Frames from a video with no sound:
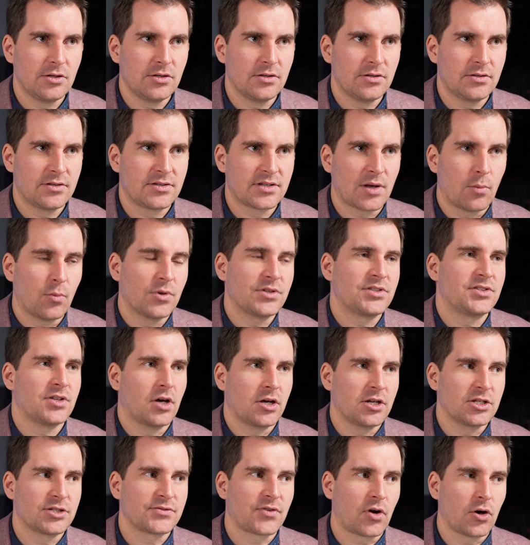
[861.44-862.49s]
someone's
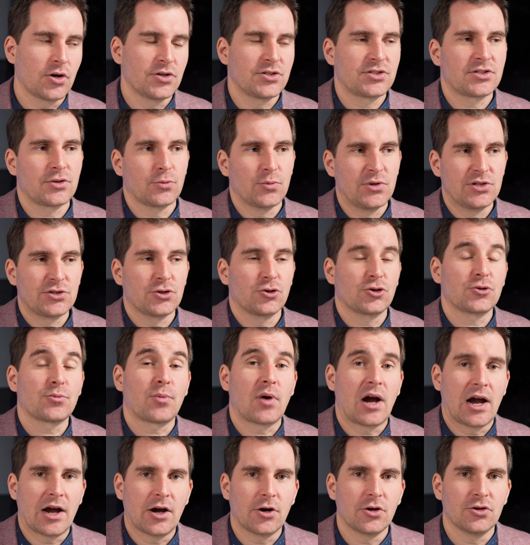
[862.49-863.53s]
done as far as the research
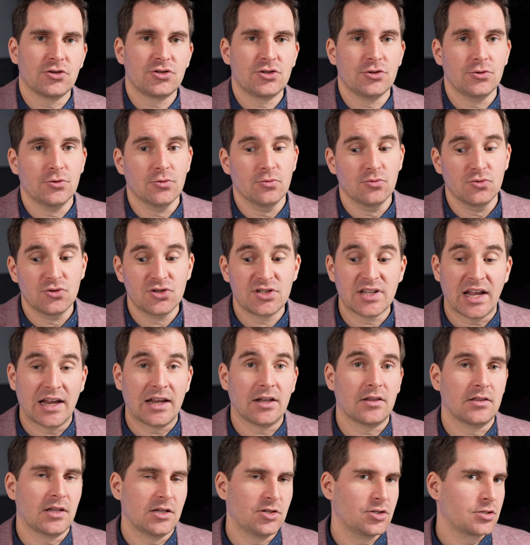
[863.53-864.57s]
prior to
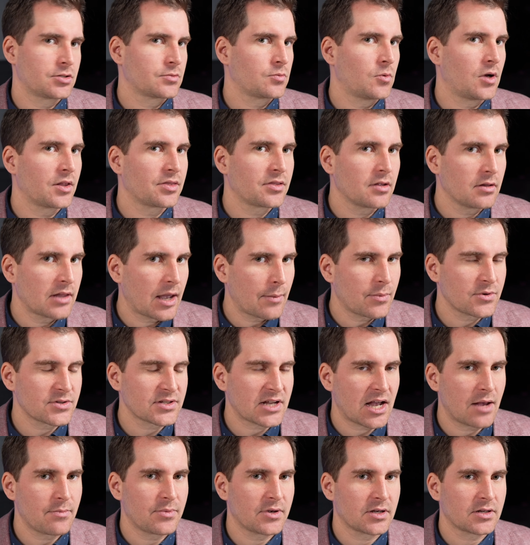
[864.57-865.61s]
saying they just want the
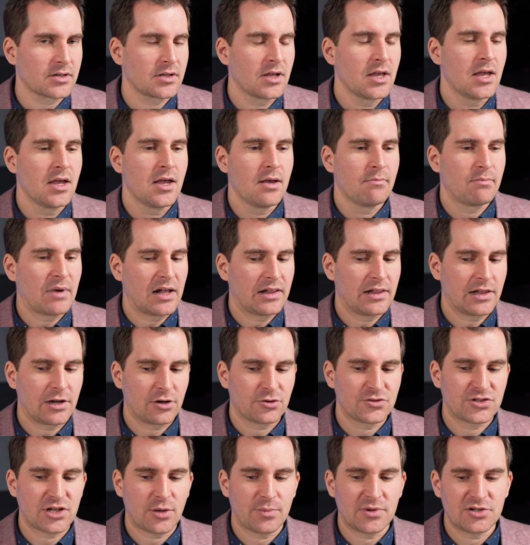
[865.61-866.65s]
laparoscopic bilateral
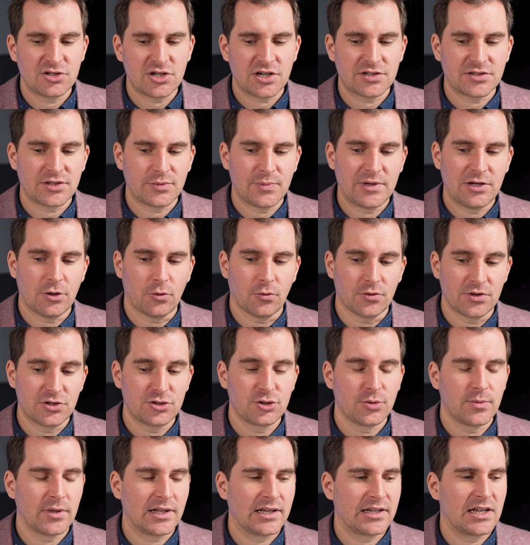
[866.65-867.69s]
salpingectomy or the
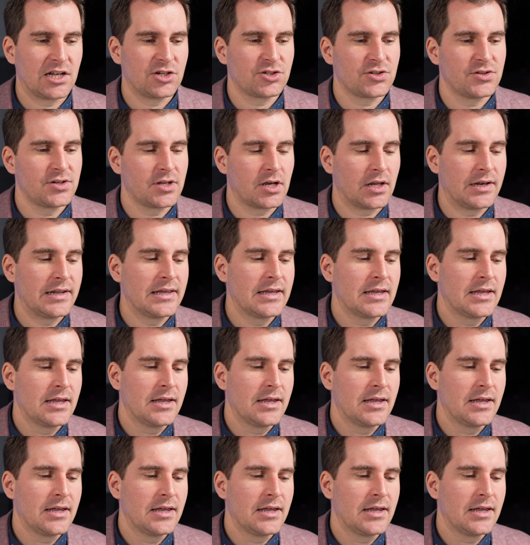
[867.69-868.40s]
tubal ligation done.